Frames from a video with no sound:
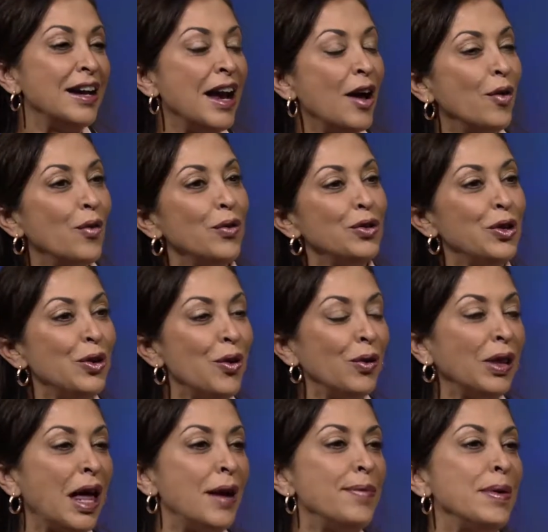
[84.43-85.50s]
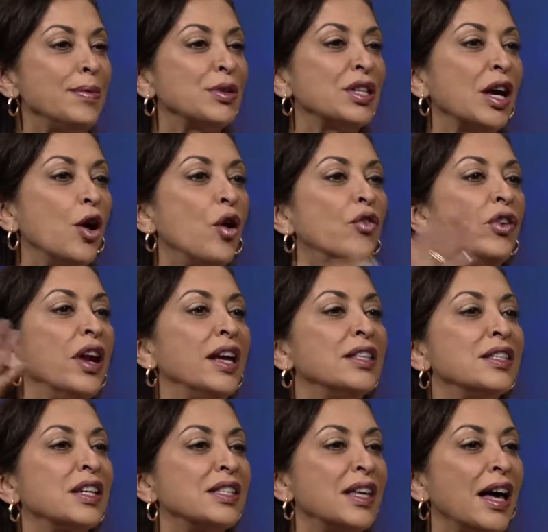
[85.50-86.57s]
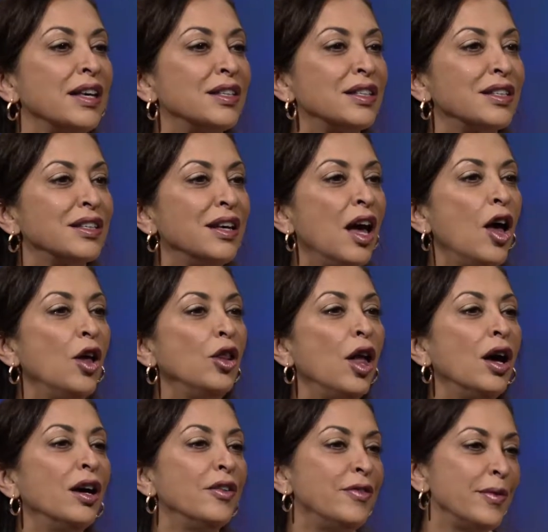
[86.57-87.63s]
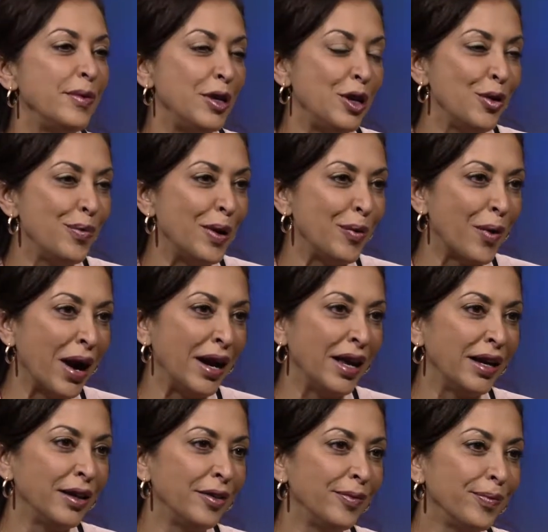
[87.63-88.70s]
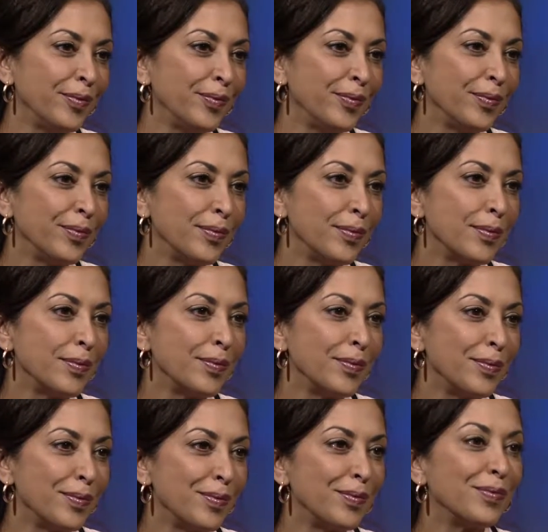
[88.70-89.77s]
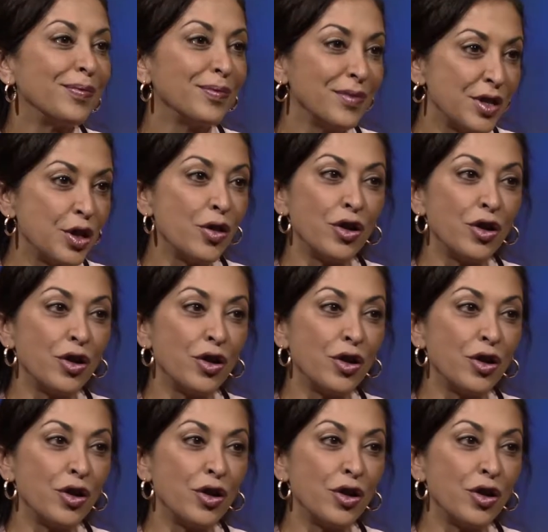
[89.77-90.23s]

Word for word: Now, you know, a lot of people say overnight success. How long have you, you been writing? twenty years. So